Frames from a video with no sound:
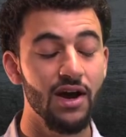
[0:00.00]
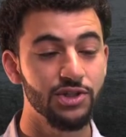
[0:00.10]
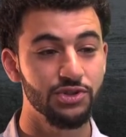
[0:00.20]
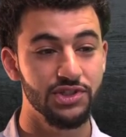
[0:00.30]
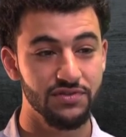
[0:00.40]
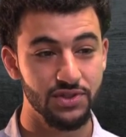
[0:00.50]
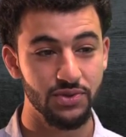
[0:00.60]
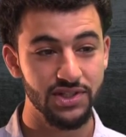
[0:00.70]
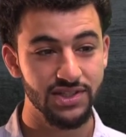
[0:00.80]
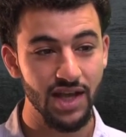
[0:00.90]
hundreds of
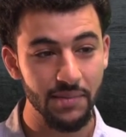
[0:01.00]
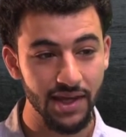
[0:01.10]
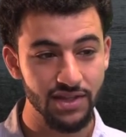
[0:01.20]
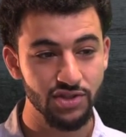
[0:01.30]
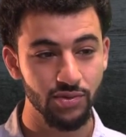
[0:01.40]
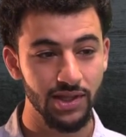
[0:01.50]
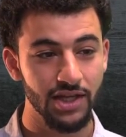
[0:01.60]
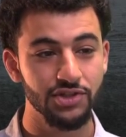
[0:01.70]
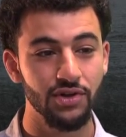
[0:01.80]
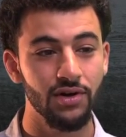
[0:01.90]
students coming into a
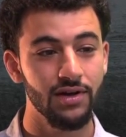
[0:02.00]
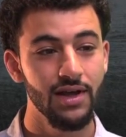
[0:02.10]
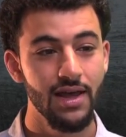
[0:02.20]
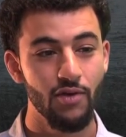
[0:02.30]
lecture hall,